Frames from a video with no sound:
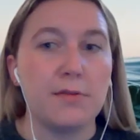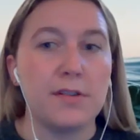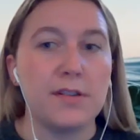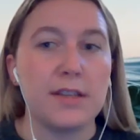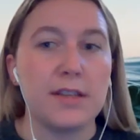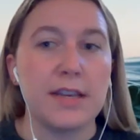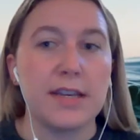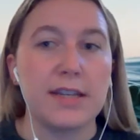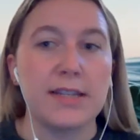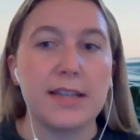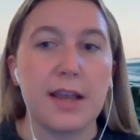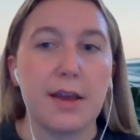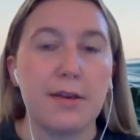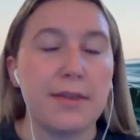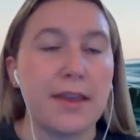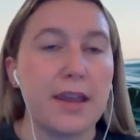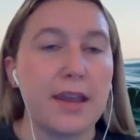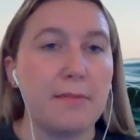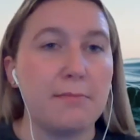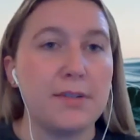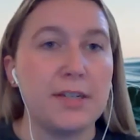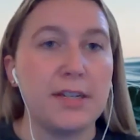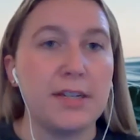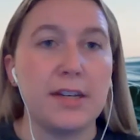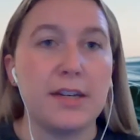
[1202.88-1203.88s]
like
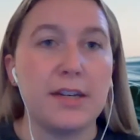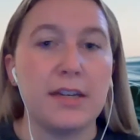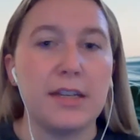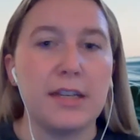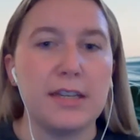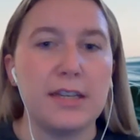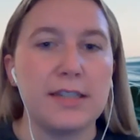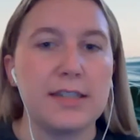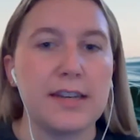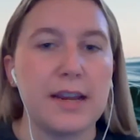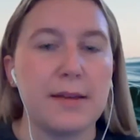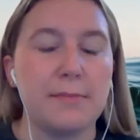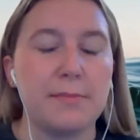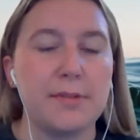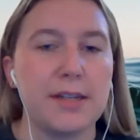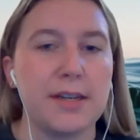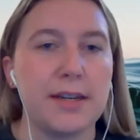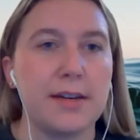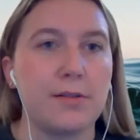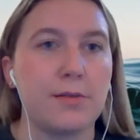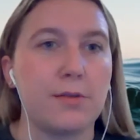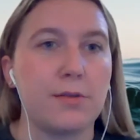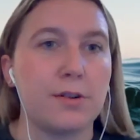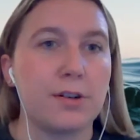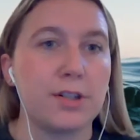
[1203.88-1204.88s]
Southampton, East
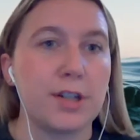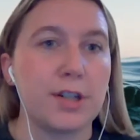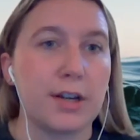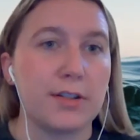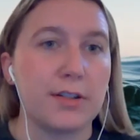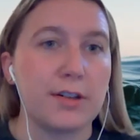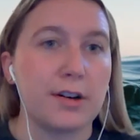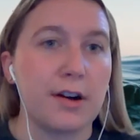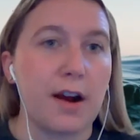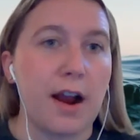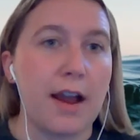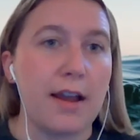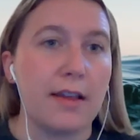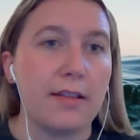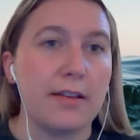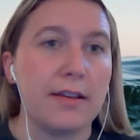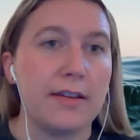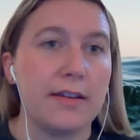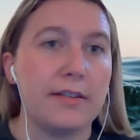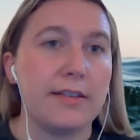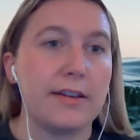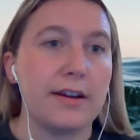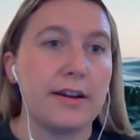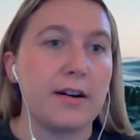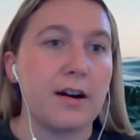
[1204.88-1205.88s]
Hampton, or Shelter
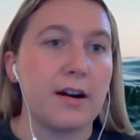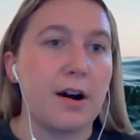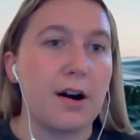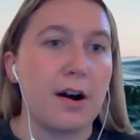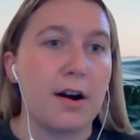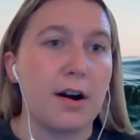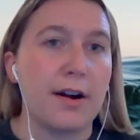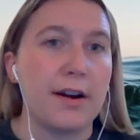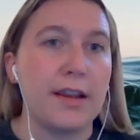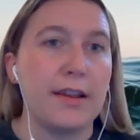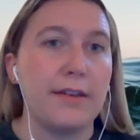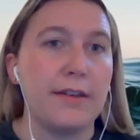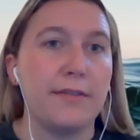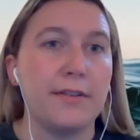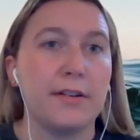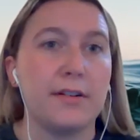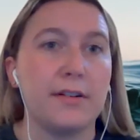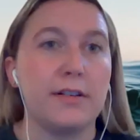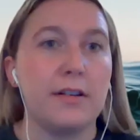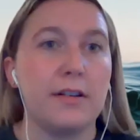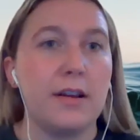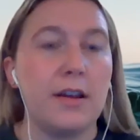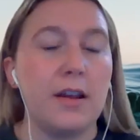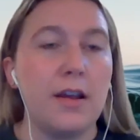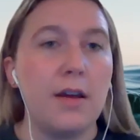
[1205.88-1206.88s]
Island, there are even
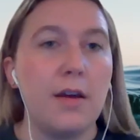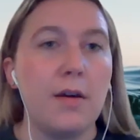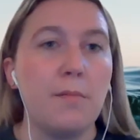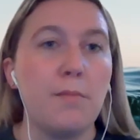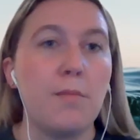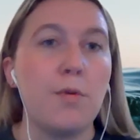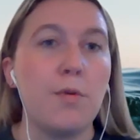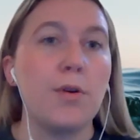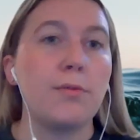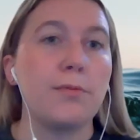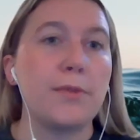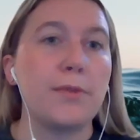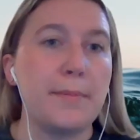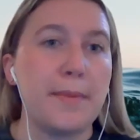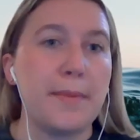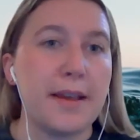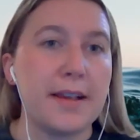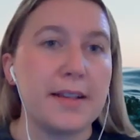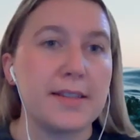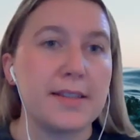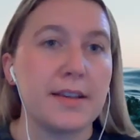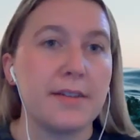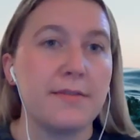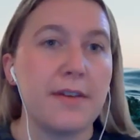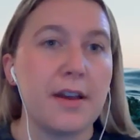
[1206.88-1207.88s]
more
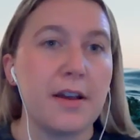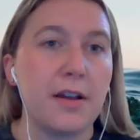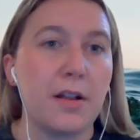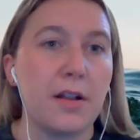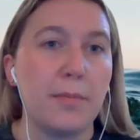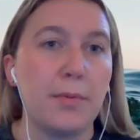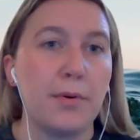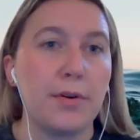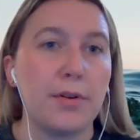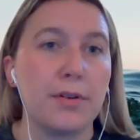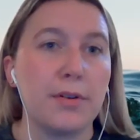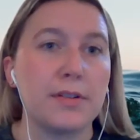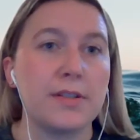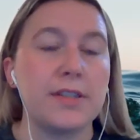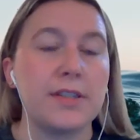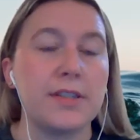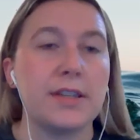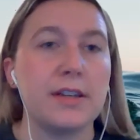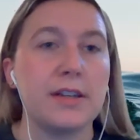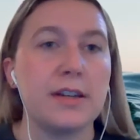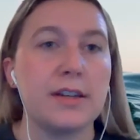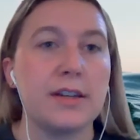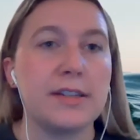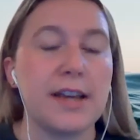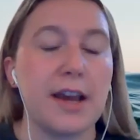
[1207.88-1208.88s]
rebates available
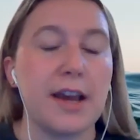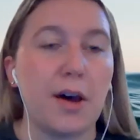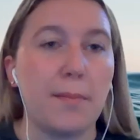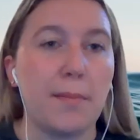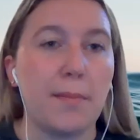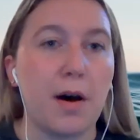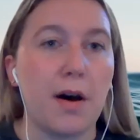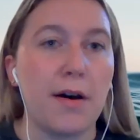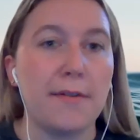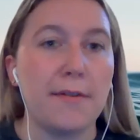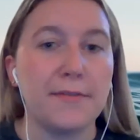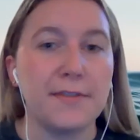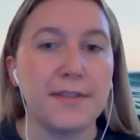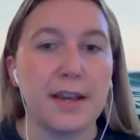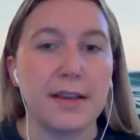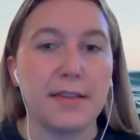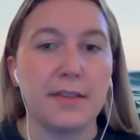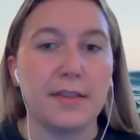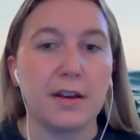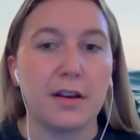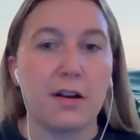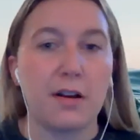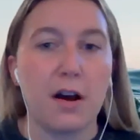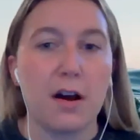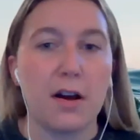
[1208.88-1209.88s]
to help offset
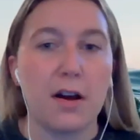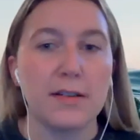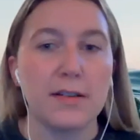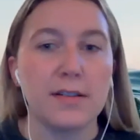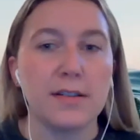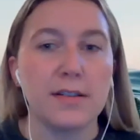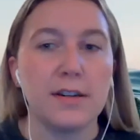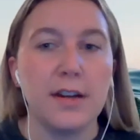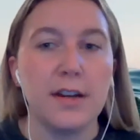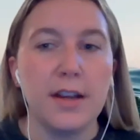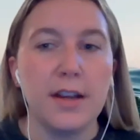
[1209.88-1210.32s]
the cost.